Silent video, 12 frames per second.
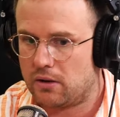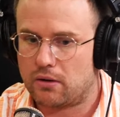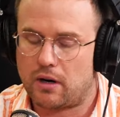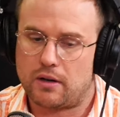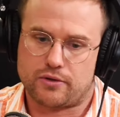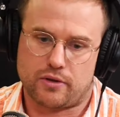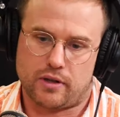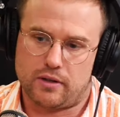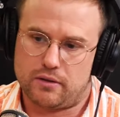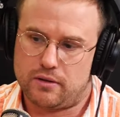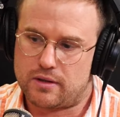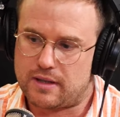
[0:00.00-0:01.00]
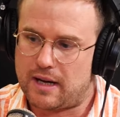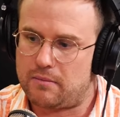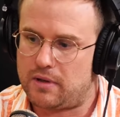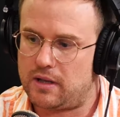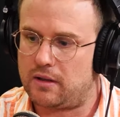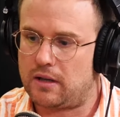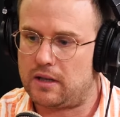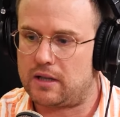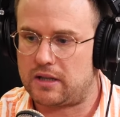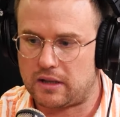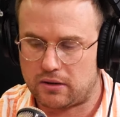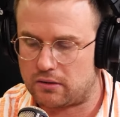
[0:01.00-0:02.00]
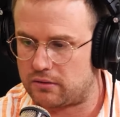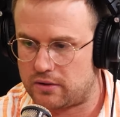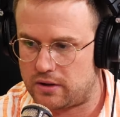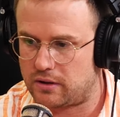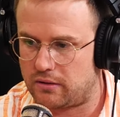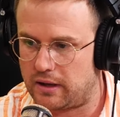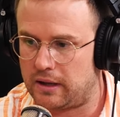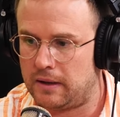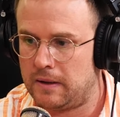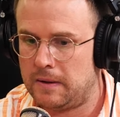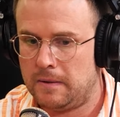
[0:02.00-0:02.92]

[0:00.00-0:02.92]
or I was trying to do the same thing in a technology degree,